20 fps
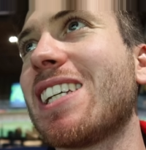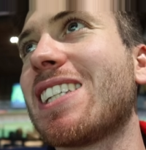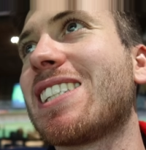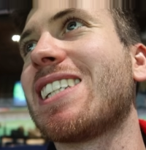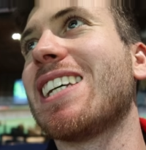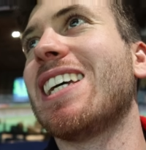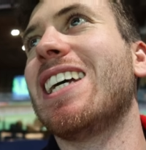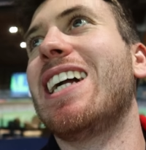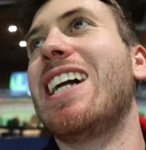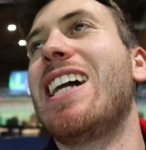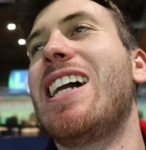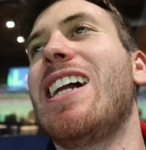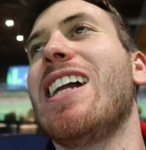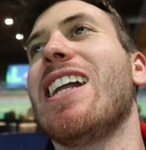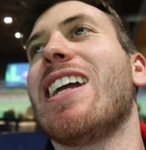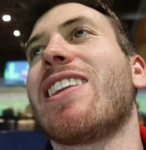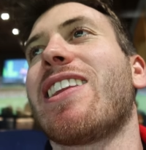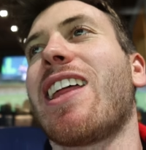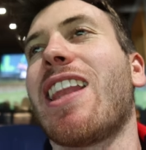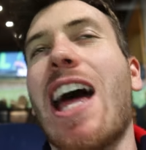It's
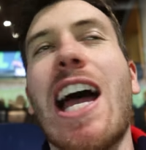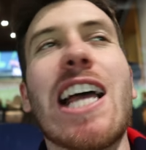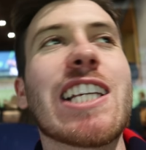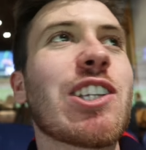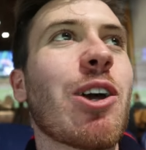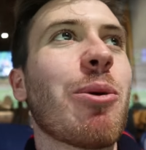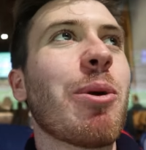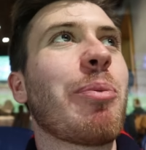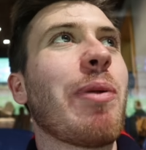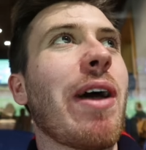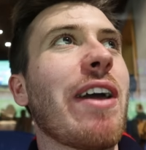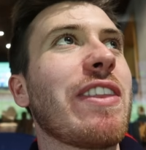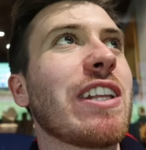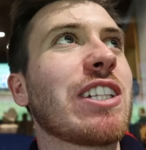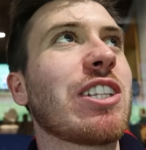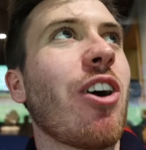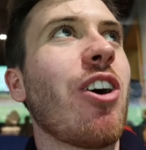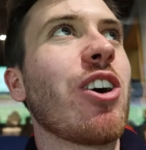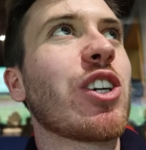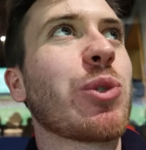the last time we played
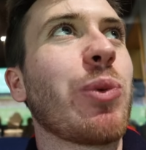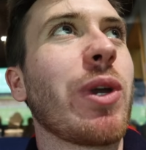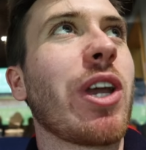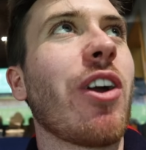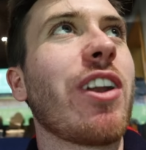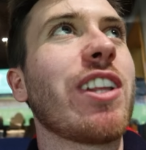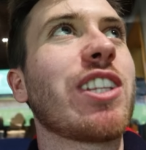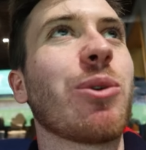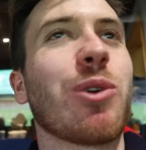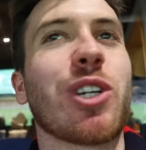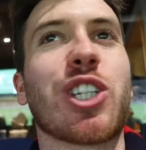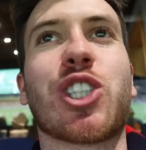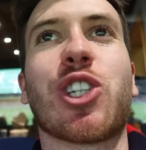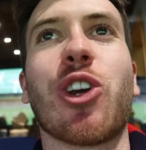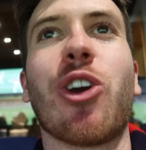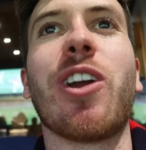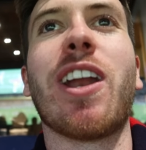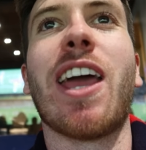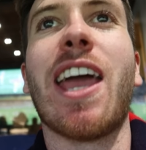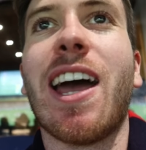the Dogs, we got into a
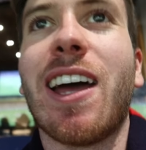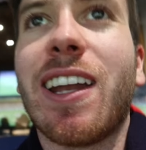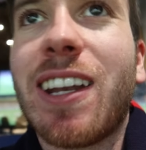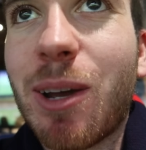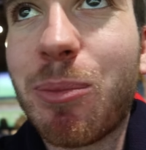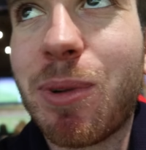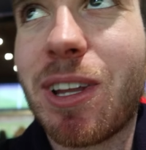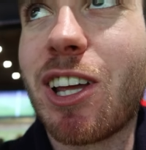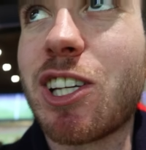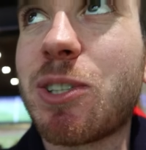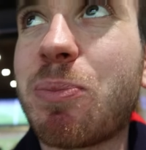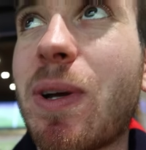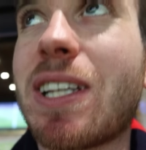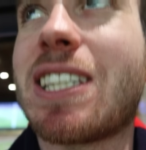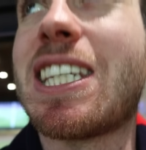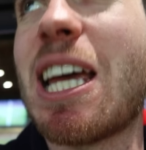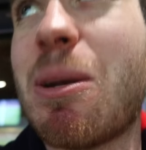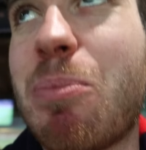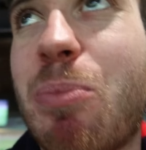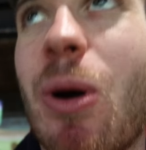shootout and we lost by
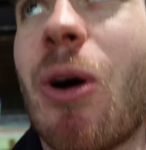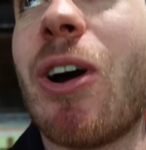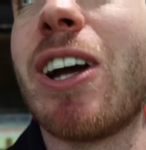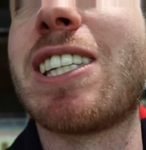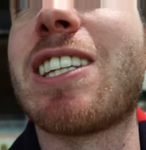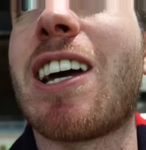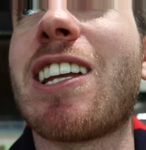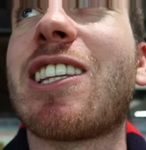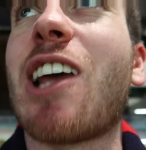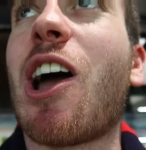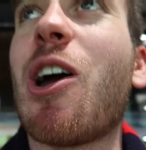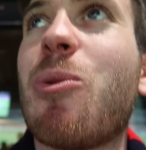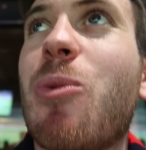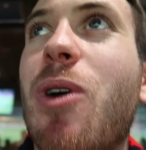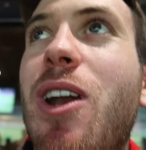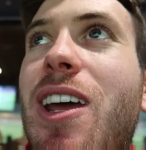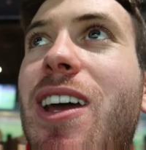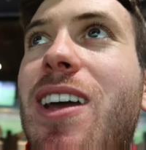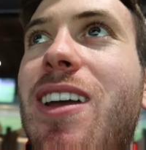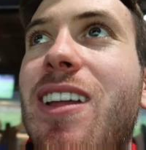10 points. I don't
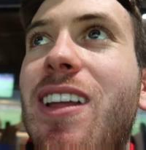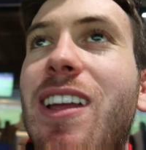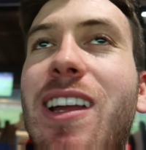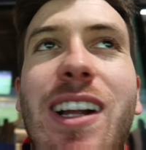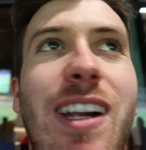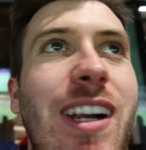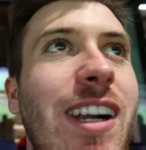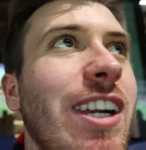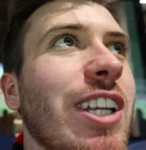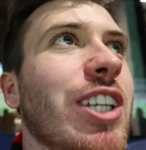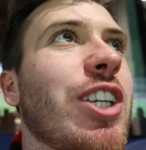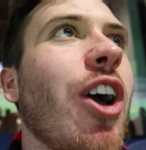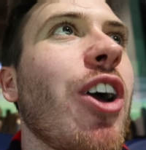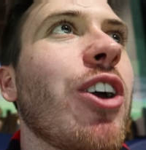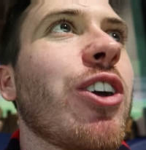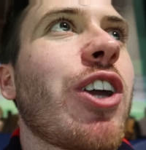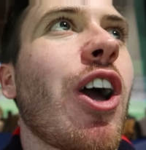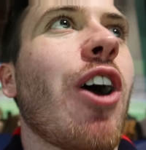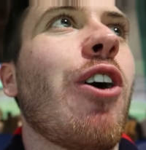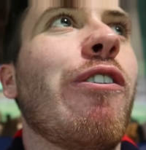want to
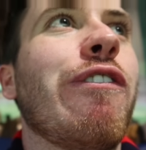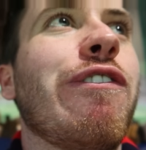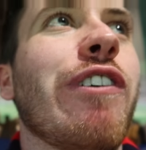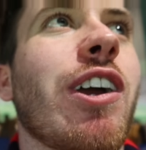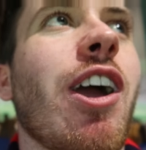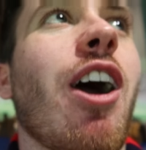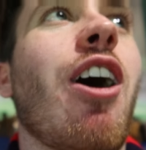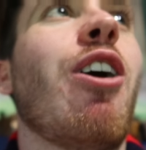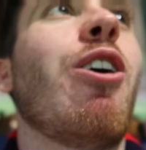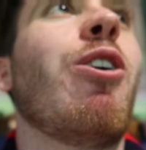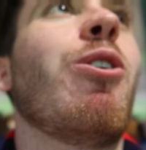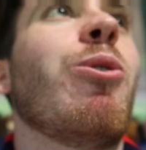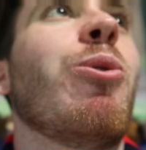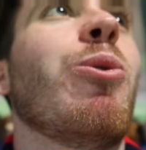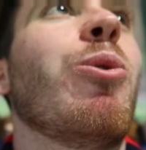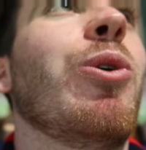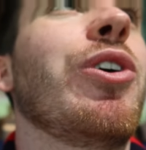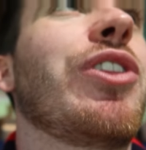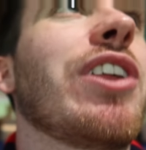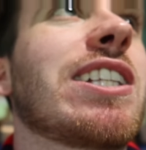go goal for goal
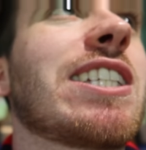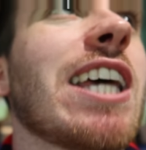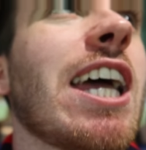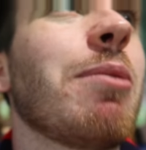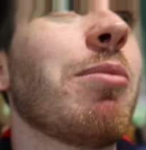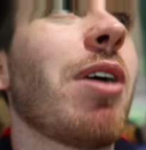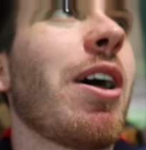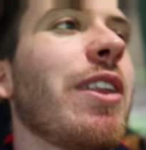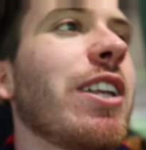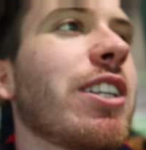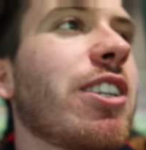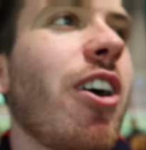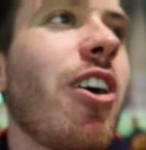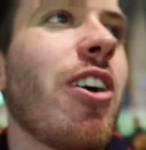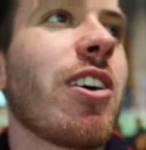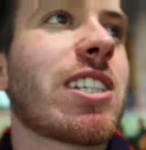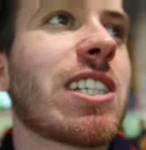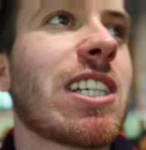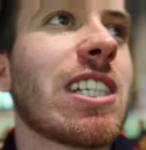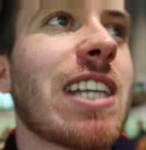with a team like the
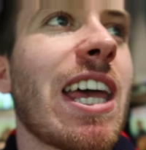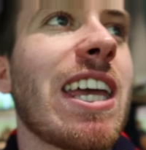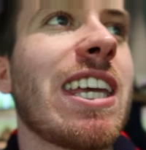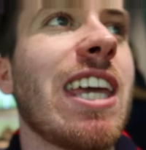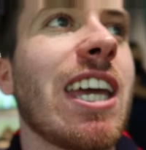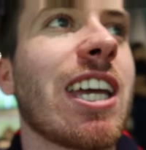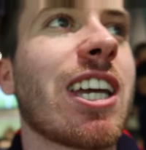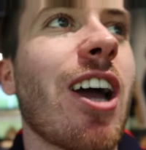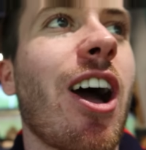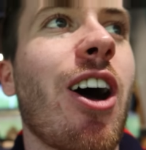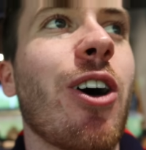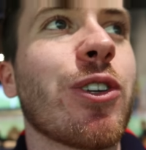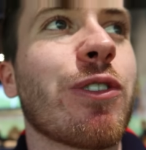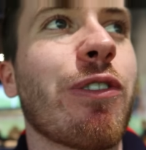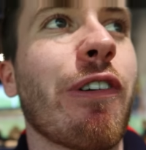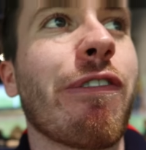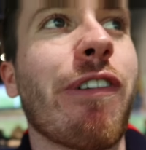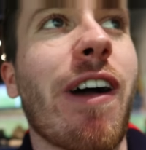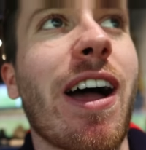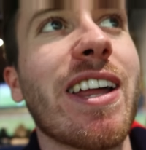Dogs because they kick goals
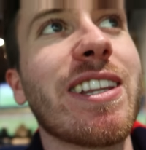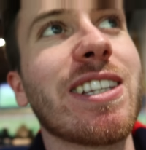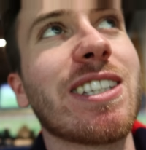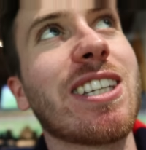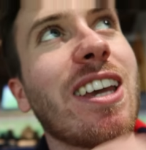for fun.